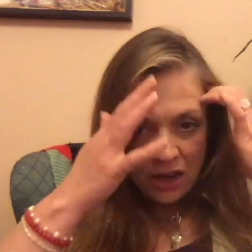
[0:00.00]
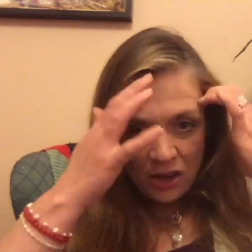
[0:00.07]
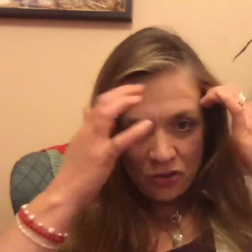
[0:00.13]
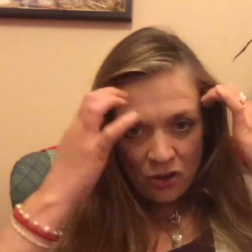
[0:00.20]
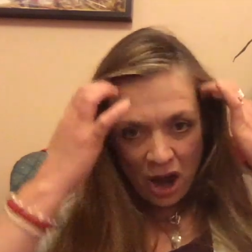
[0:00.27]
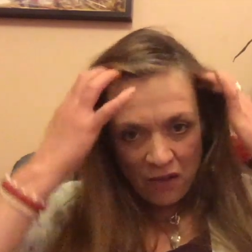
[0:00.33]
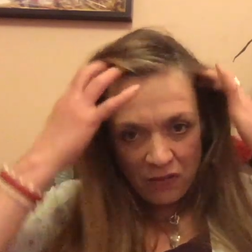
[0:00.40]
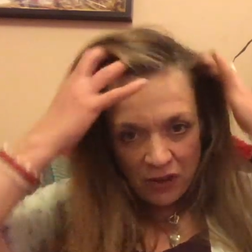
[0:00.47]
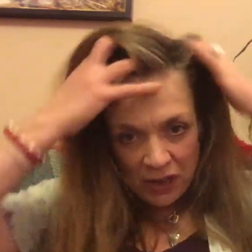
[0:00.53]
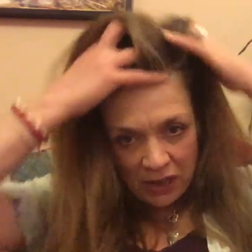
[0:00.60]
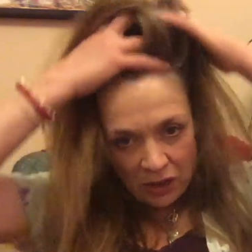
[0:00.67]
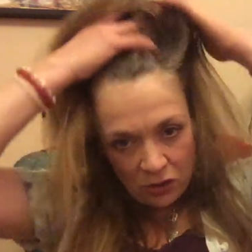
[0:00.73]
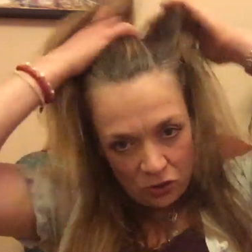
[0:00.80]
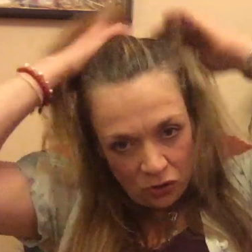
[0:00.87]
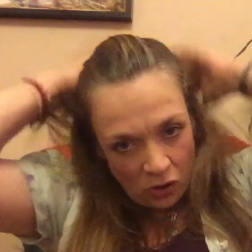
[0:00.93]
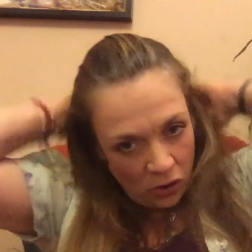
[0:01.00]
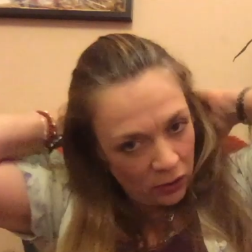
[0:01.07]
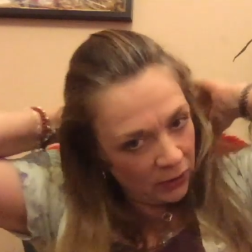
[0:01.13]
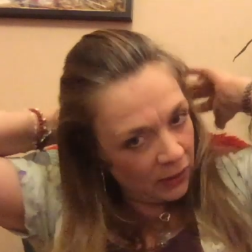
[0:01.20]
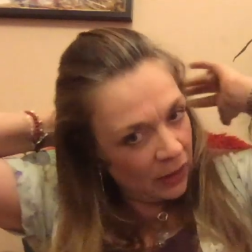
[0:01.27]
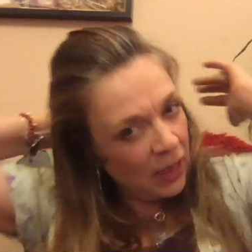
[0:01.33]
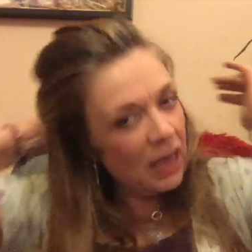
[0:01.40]
travelling
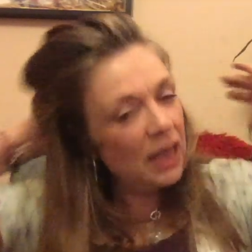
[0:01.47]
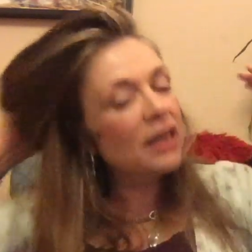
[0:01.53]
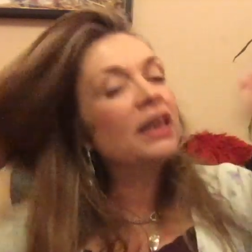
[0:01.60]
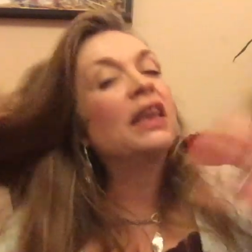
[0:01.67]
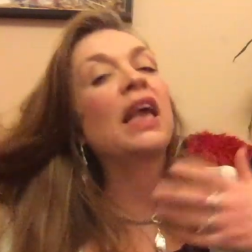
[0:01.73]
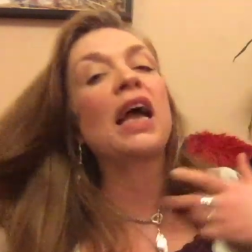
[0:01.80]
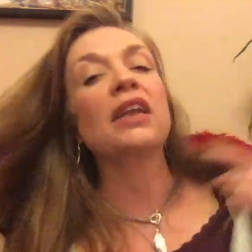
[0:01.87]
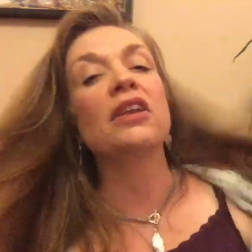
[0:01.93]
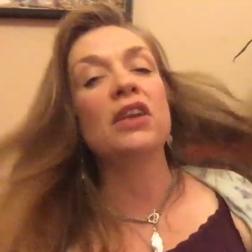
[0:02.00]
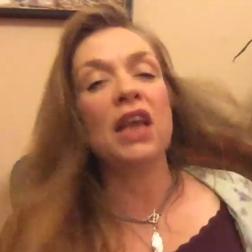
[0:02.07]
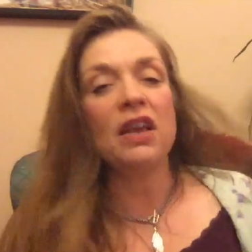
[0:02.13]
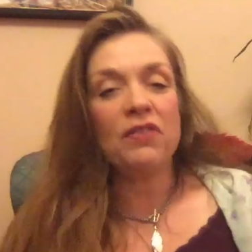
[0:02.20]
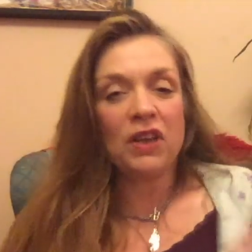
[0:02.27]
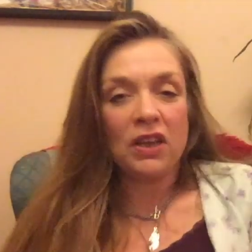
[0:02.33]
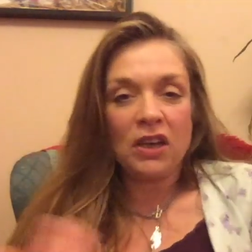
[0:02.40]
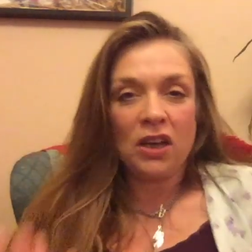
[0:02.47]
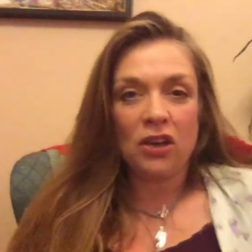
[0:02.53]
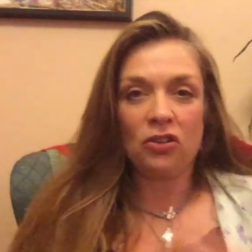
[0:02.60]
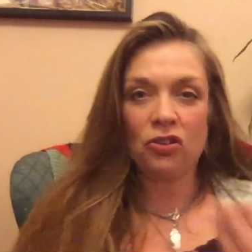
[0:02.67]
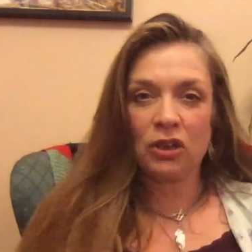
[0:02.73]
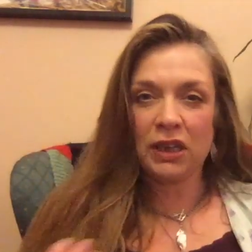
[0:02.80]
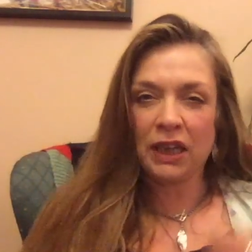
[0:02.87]
across Scandinavian
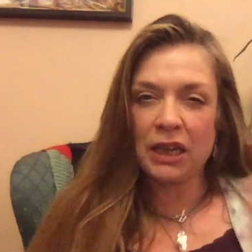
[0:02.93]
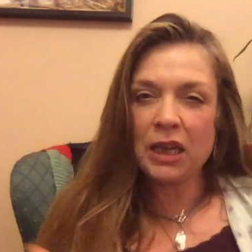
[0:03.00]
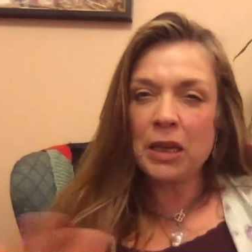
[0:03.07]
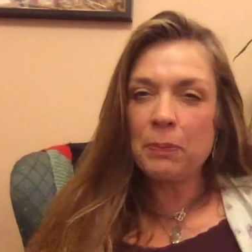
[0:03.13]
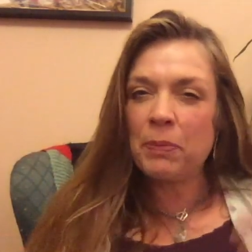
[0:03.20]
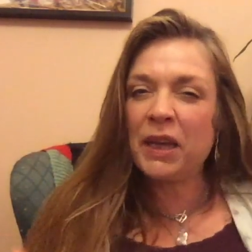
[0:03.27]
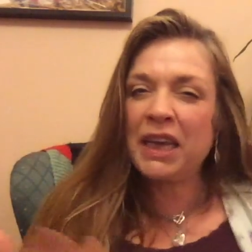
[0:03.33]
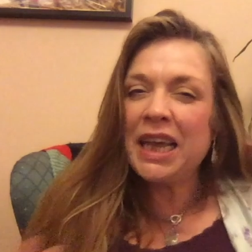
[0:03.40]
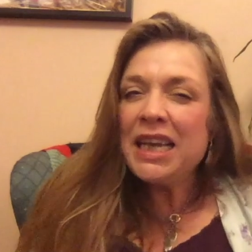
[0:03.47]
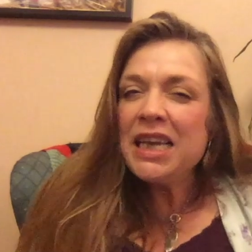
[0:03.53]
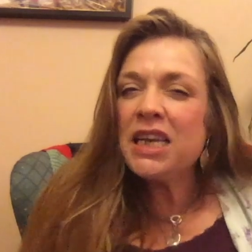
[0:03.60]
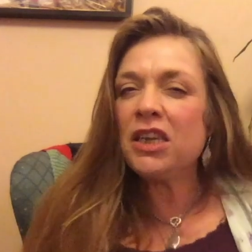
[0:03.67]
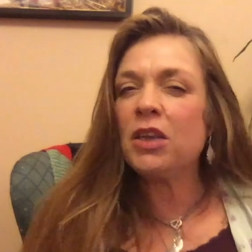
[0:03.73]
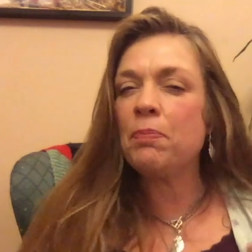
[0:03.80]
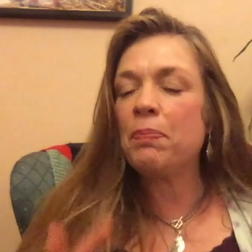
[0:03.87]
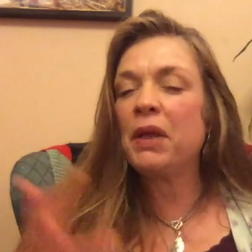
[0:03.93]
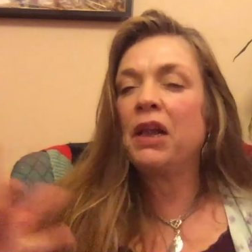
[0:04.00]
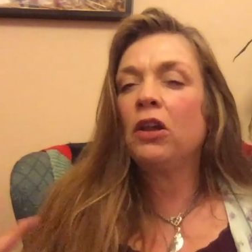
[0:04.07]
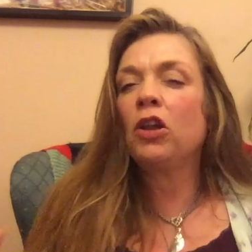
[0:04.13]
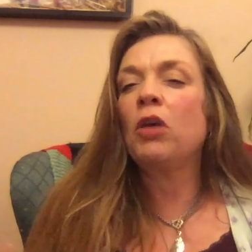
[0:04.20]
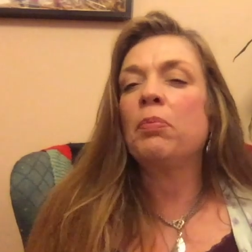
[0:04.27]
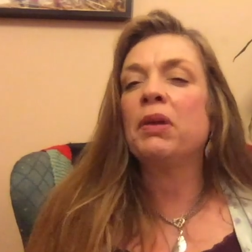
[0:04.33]
countries and he's beginning to
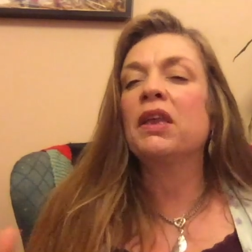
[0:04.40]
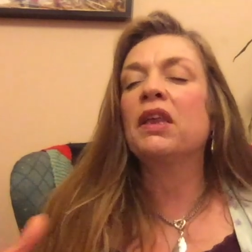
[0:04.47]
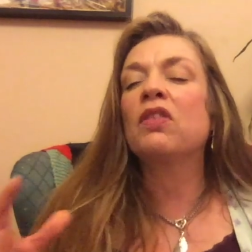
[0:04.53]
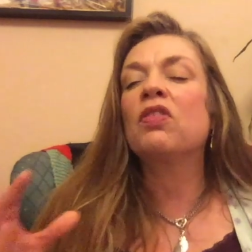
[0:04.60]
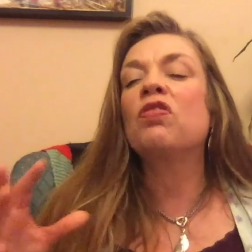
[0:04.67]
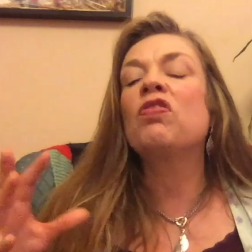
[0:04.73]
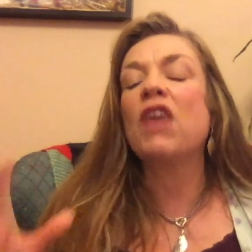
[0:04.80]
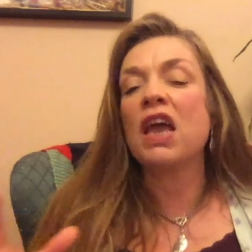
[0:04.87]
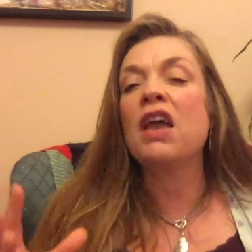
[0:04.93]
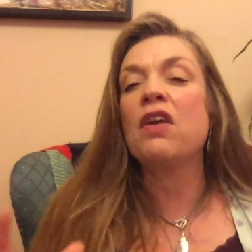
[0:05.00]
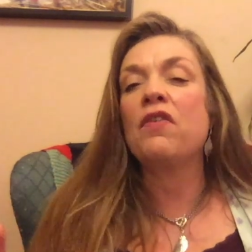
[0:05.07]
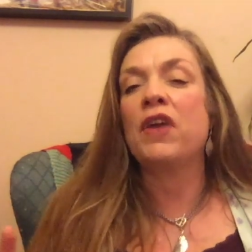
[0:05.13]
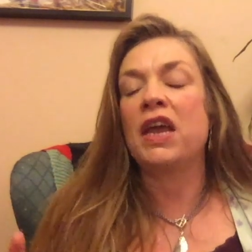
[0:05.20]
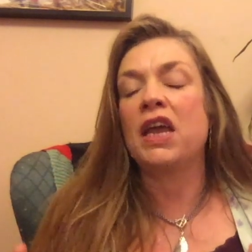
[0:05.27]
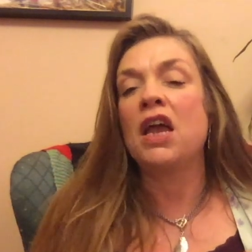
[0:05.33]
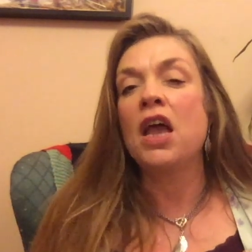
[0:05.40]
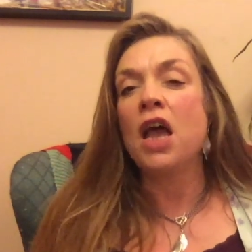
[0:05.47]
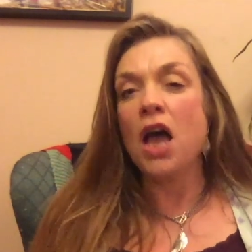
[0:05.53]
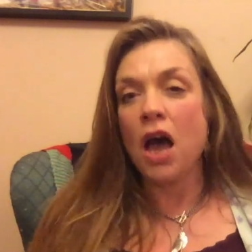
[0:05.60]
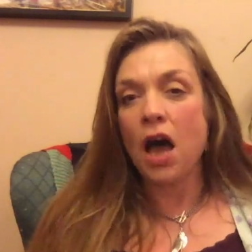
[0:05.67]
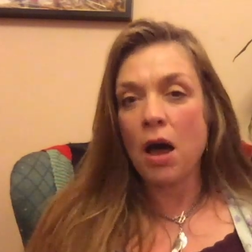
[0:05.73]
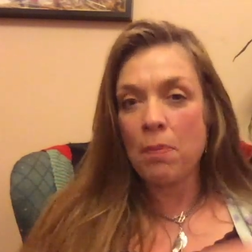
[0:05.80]
build up his theory
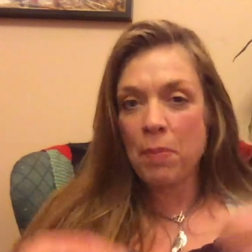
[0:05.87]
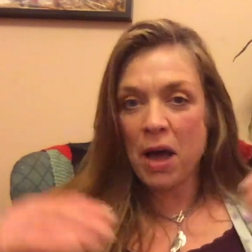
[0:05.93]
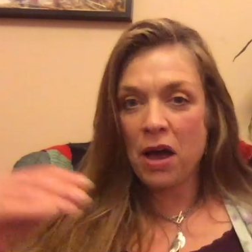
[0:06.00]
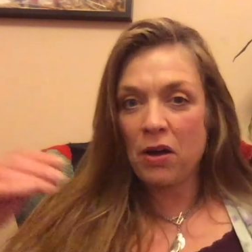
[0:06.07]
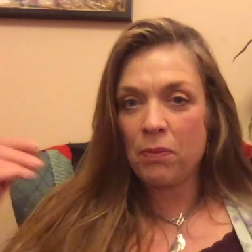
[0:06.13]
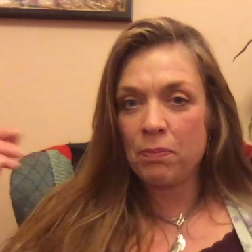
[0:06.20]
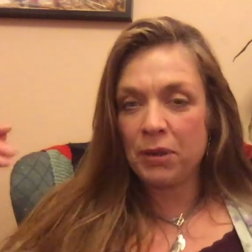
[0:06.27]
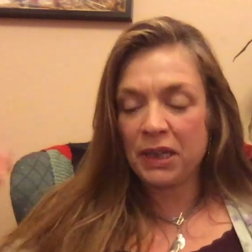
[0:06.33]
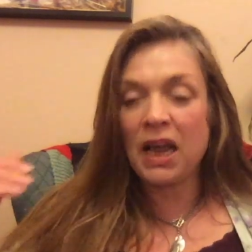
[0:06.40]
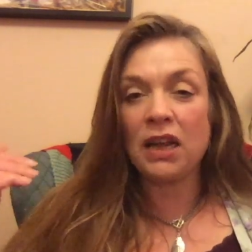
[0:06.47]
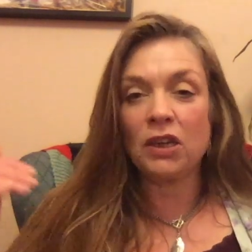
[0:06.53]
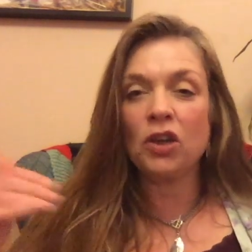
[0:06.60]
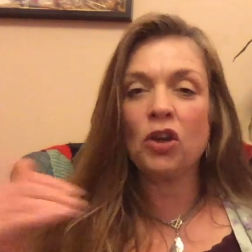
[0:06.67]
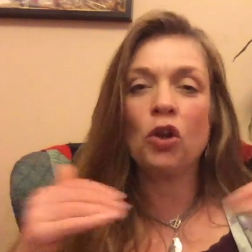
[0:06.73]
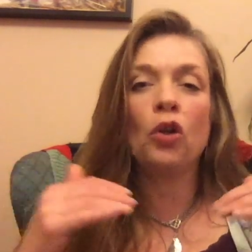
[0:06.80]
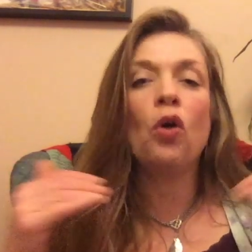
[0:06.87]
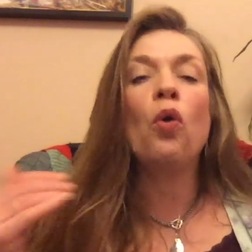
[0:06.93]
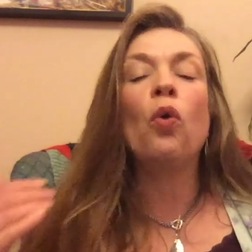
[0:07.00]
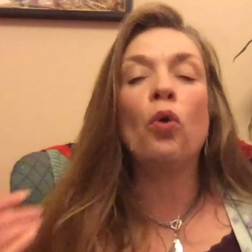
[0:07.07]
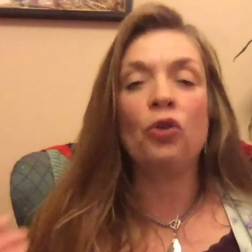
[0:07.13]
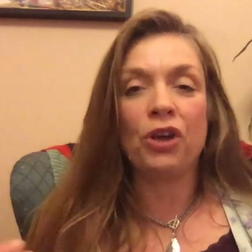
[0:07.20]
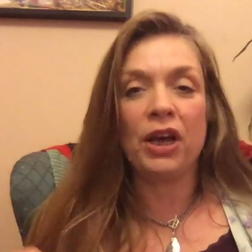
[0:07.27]
about botanical
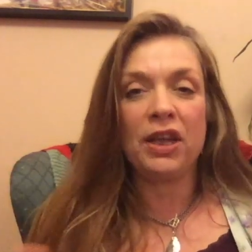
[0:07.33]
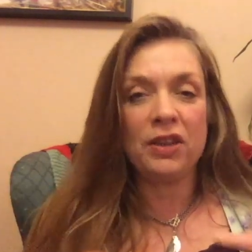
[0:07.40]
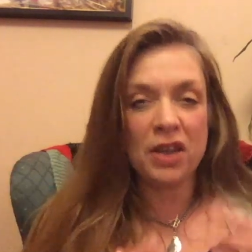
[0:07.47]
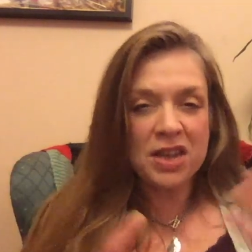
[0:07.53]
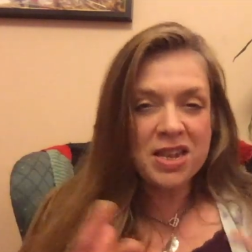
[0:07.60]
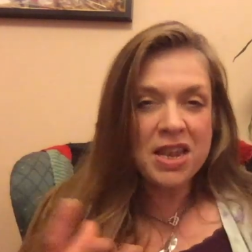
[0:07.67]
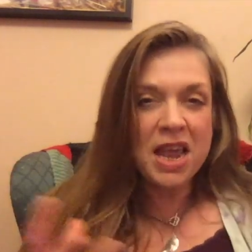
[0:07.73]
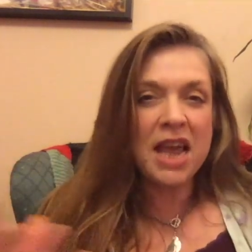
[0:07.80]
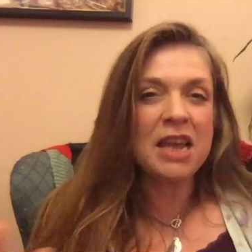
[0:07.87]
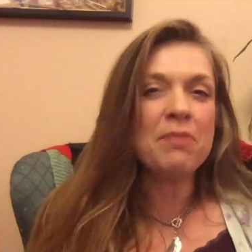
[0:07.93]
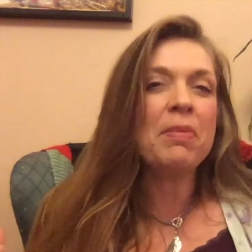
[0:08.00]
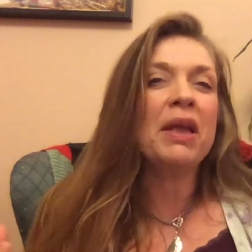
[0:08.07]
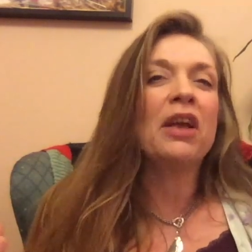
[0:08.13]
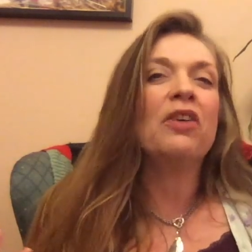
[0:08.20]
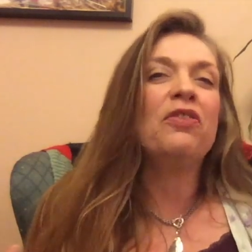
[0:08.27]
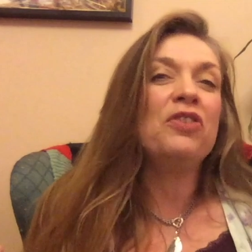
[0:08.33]
order and the naming of